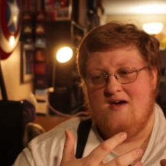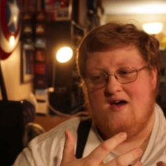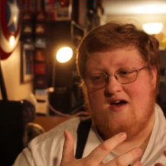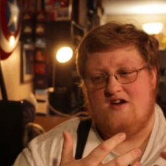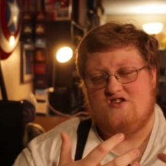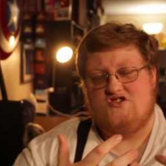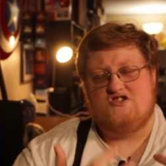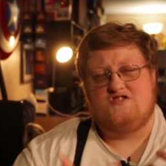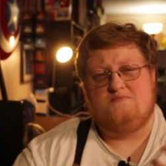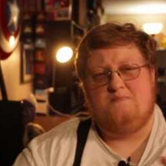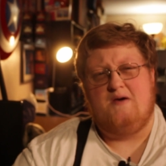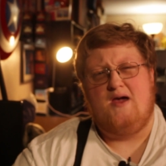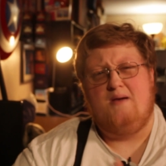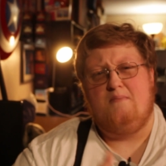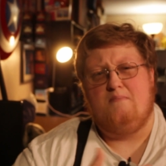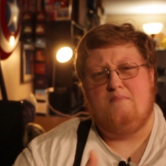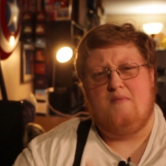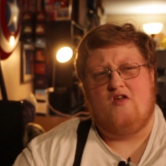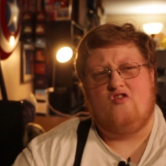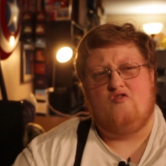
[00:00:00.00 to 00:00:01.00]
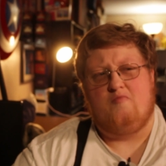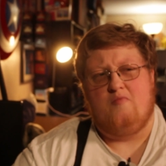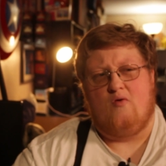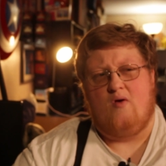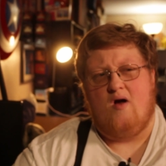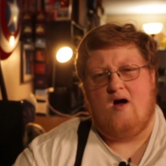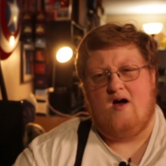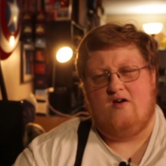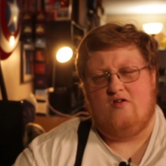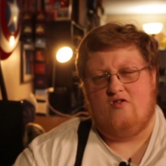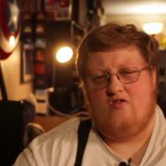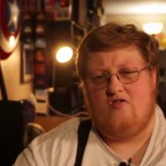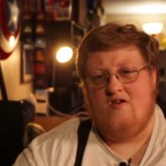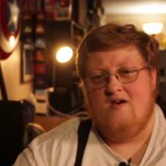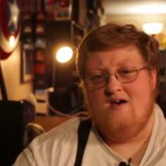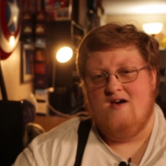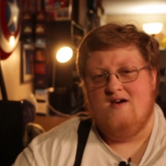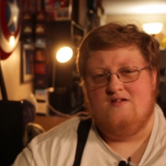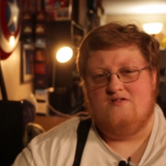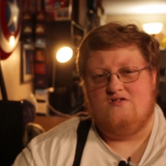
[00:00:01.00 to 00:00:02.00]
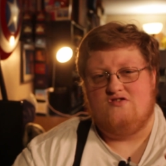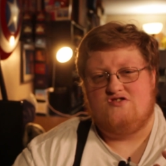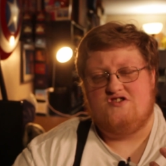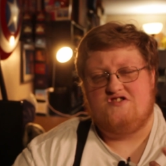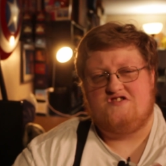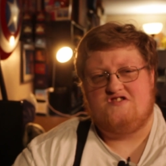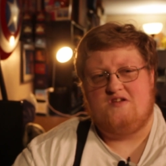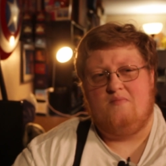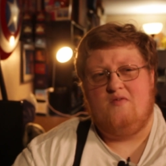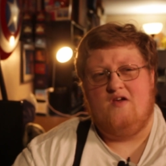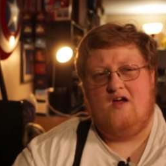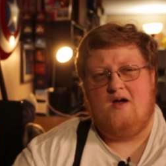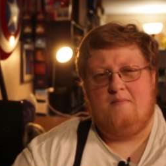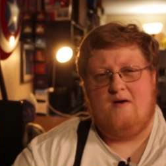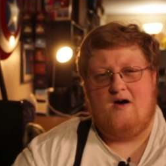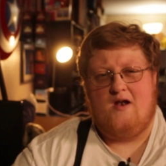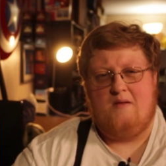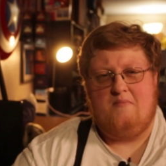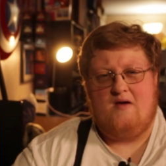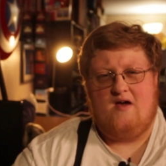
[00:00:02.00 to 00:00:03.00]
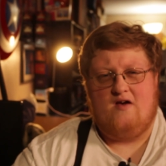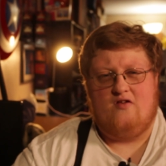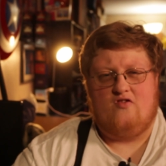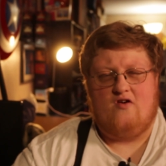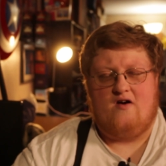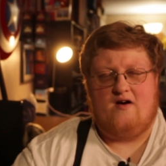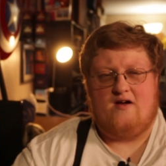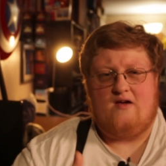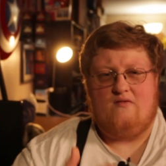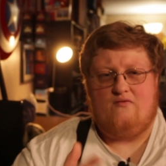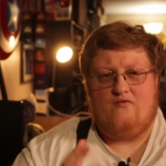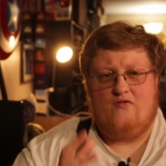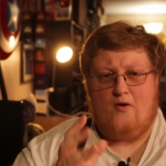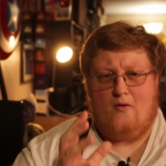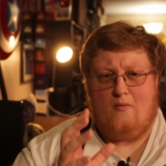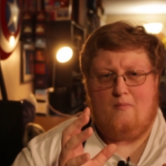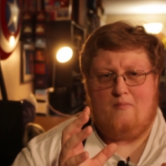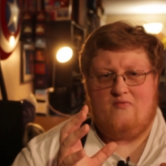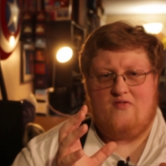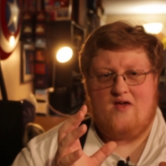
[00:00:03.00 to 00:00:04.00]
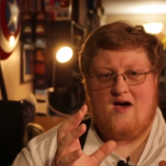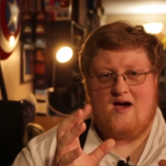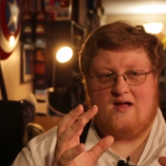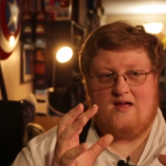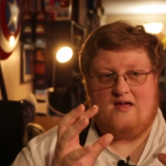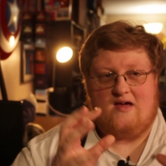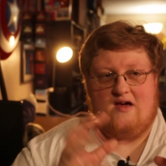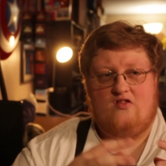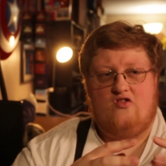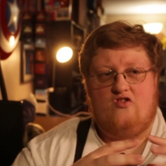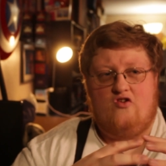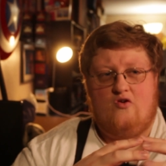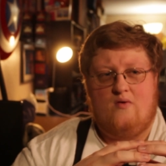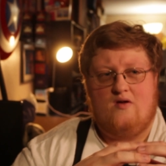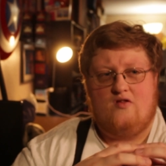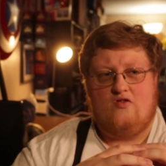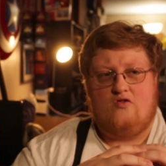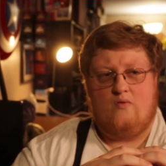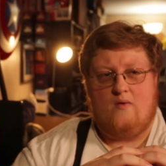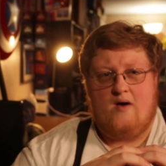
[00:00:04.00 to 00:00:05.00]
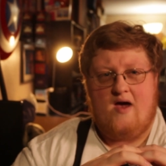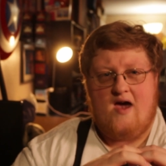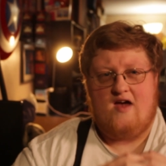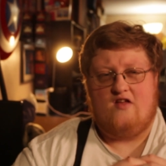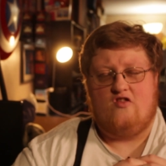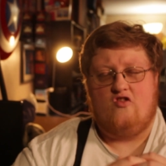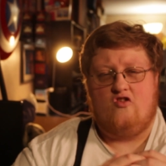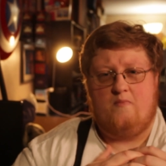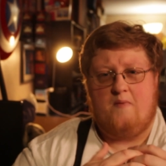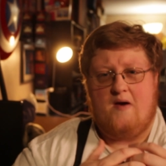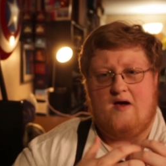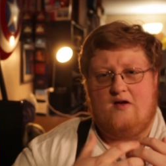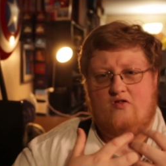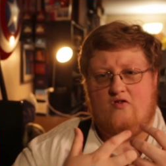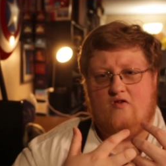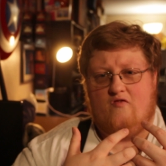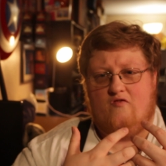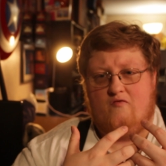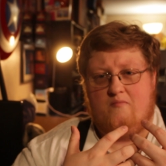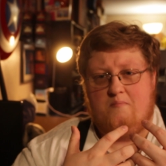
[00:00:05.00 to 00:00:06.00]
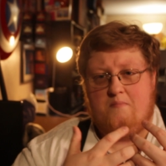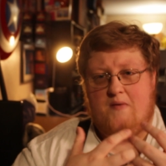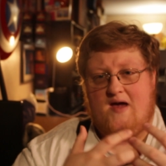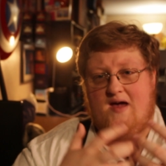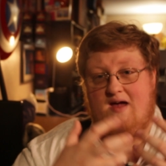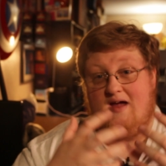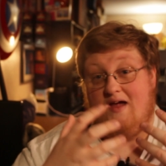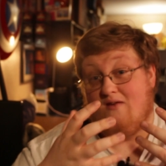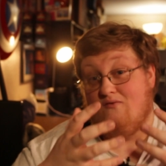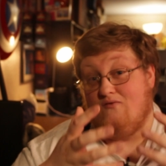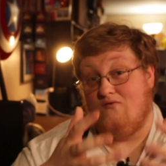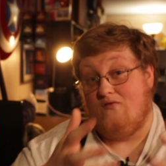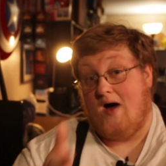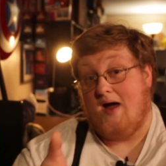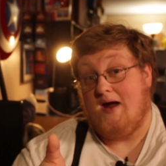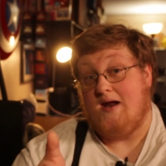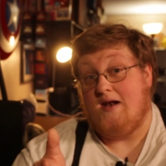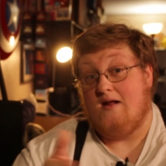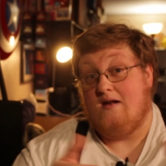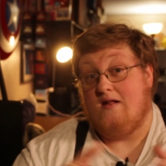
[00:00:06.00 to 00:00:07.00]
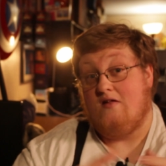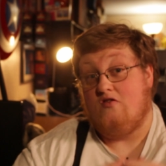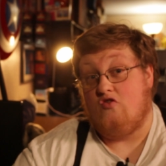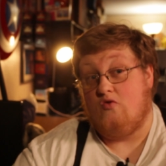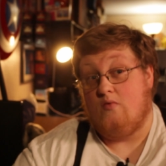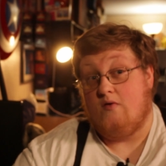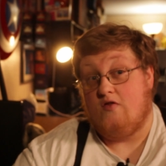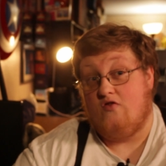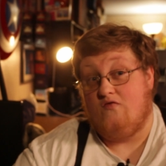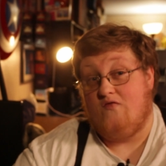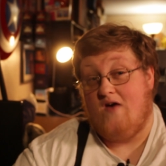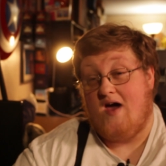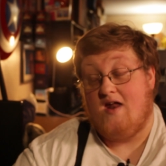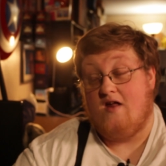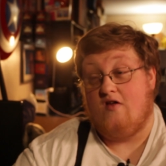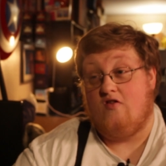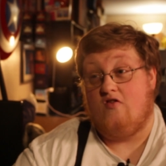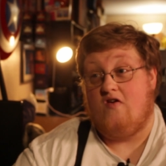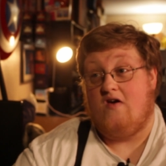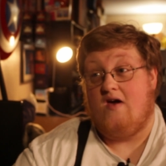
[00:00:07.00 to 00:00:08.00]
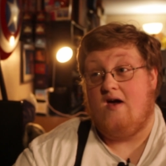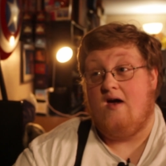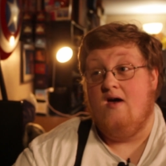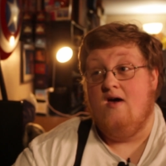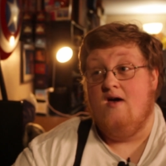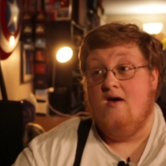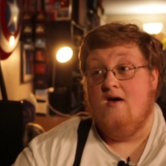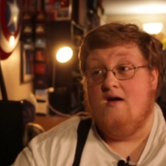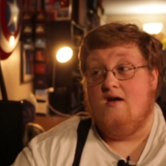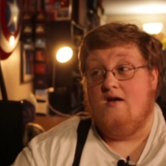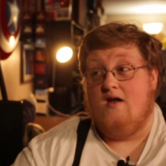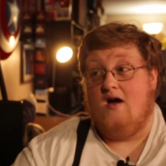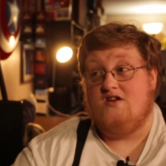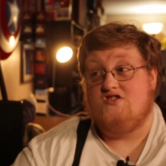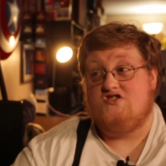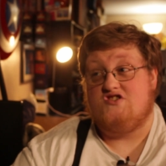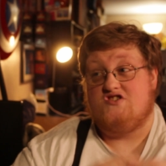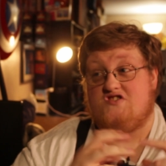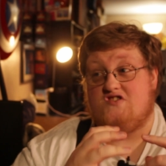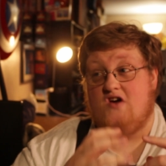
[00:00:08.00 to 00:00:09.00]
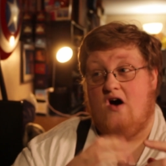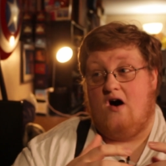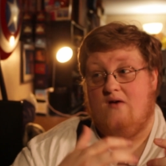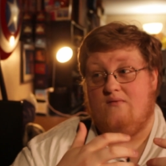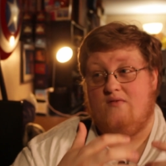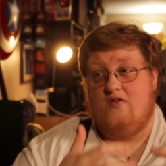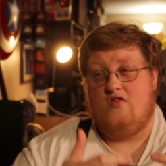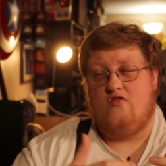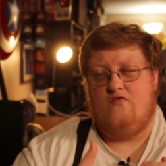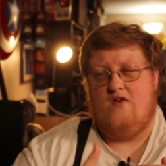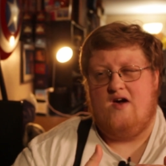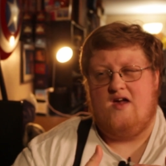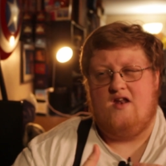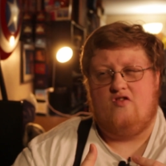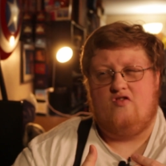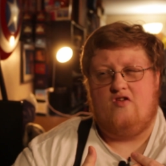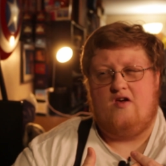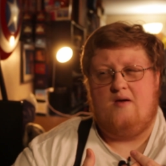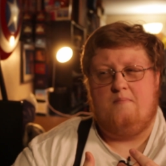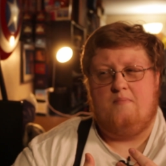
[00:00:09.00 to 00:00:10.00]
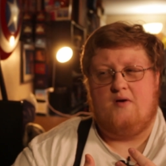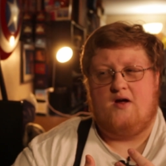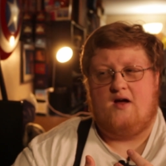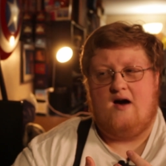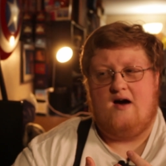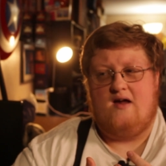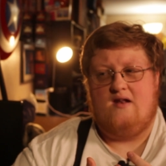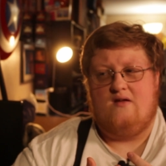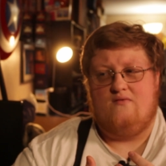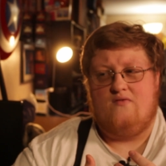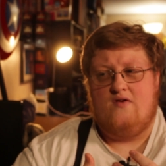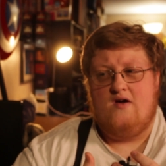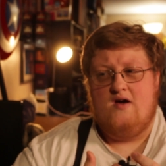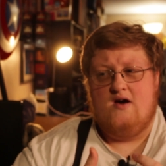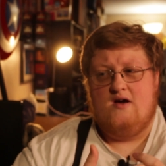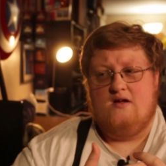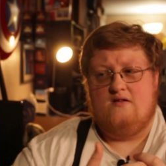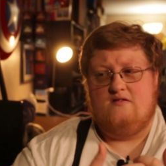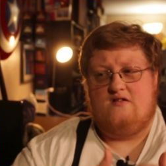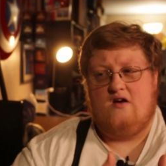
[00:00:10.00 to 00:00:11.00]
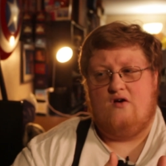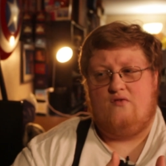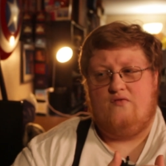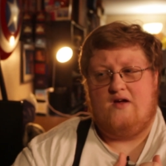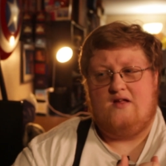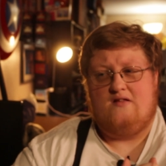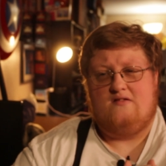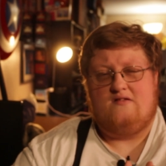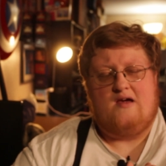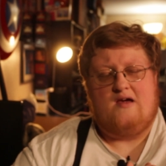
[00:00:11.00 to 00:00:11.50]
and just being mesmerized. There's just something about a Miyazaki film that gets you into a headspace of being invited into its fantasy. Not just of its fantasy, but kind of delving